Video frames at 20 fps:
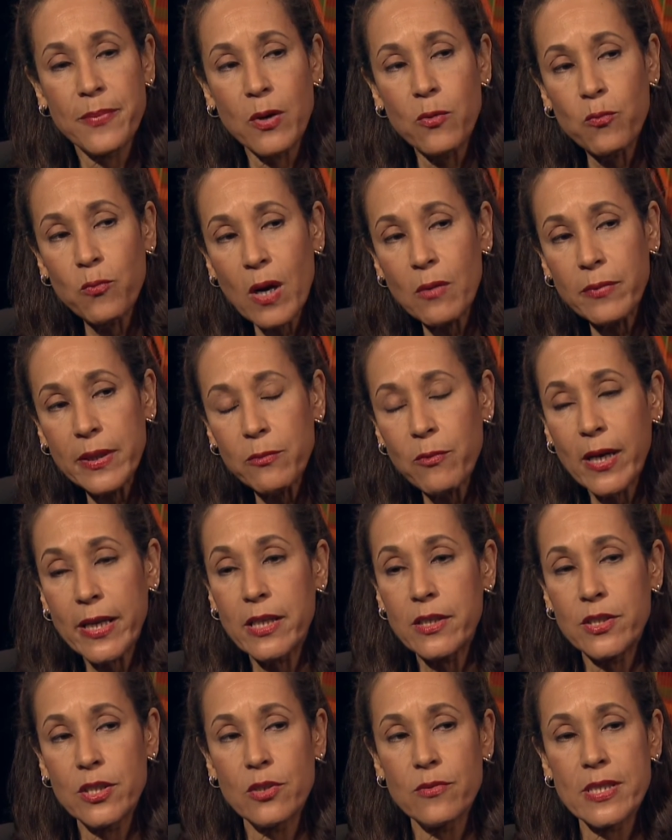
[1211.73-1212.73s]
But what we want
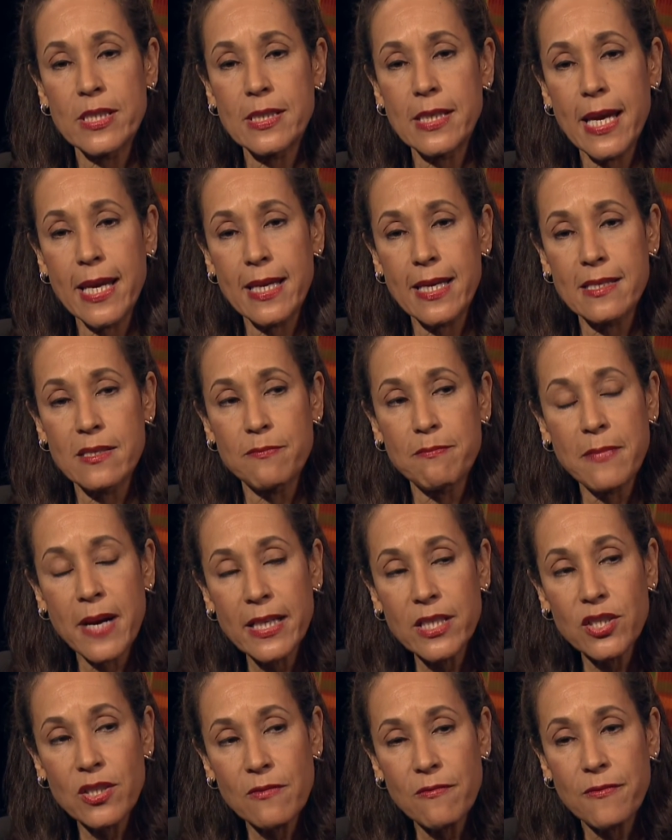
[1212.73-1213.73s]
to do is take as
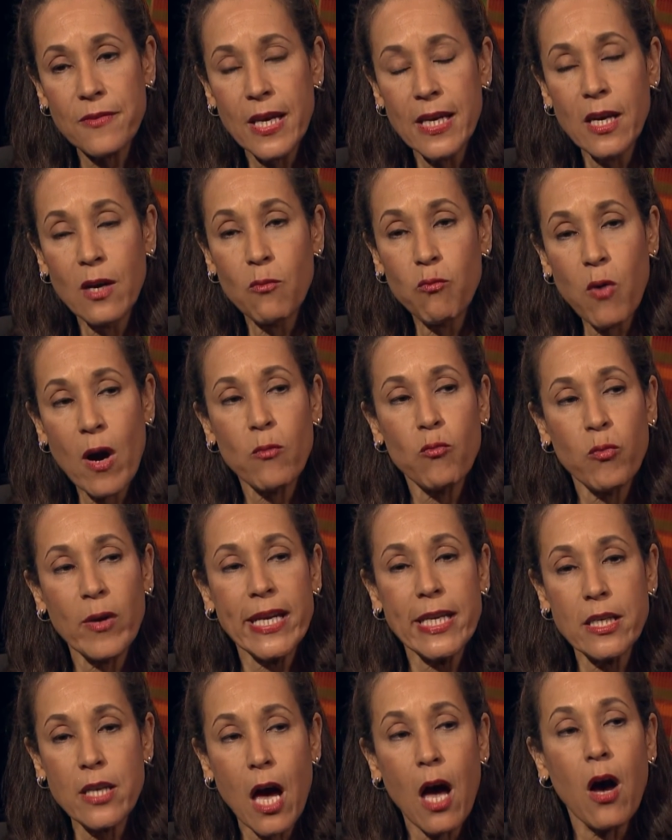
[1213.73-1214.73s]
much of what
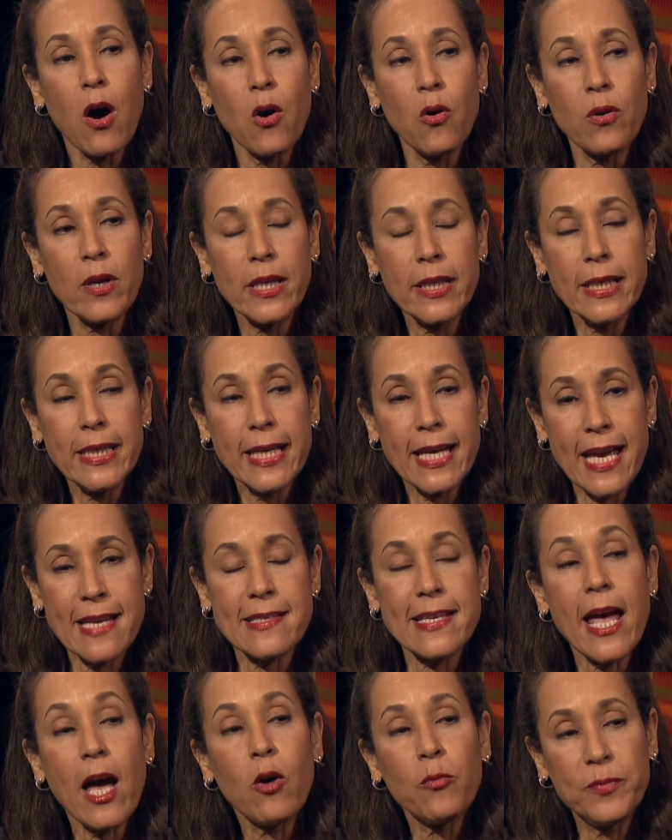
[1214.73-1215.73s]
we know
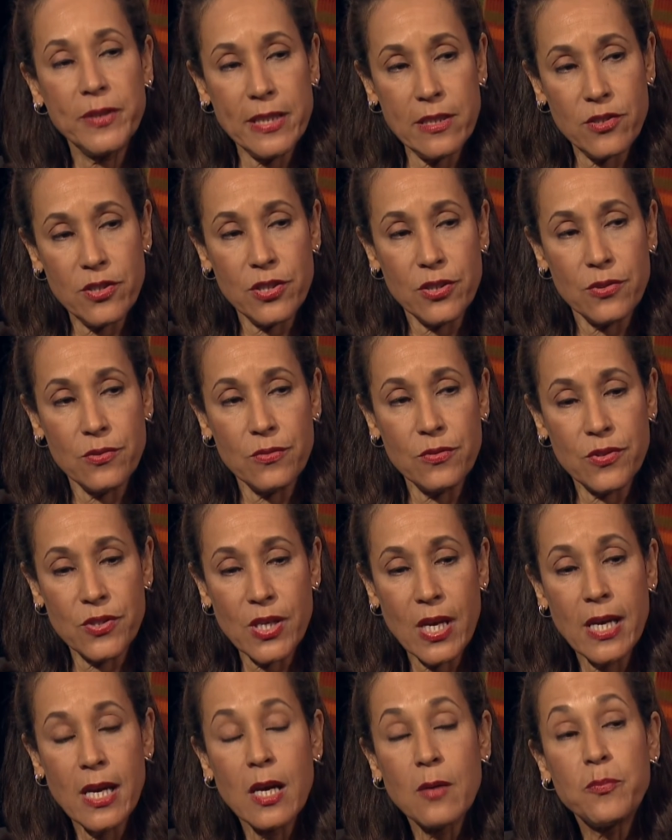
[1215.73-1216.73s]
has helped these
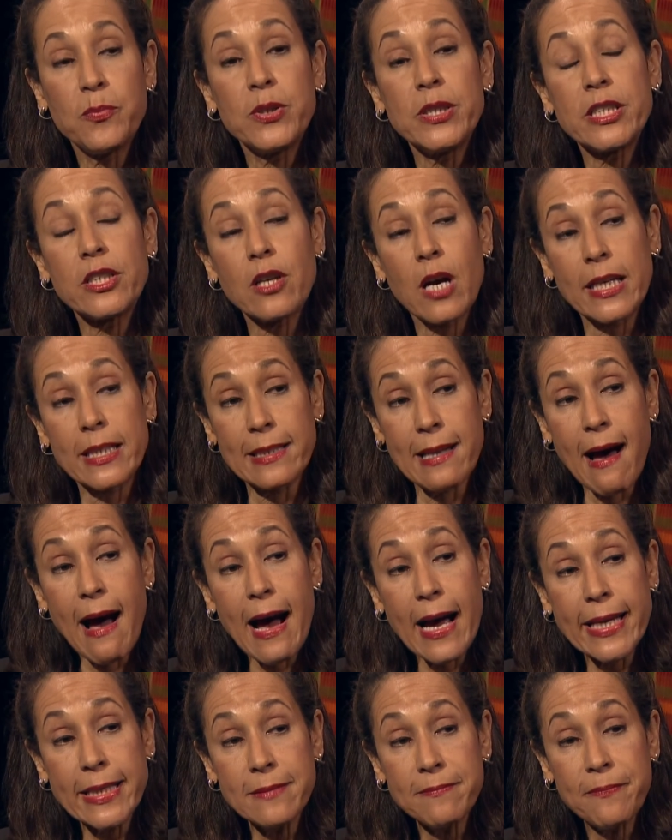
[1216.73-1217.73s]
students, put it
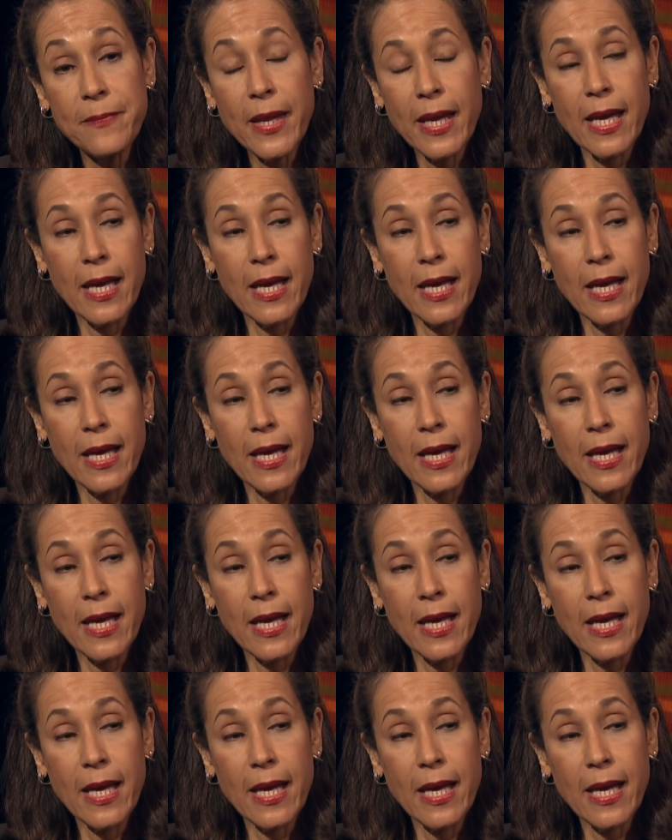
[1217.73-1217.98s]
online,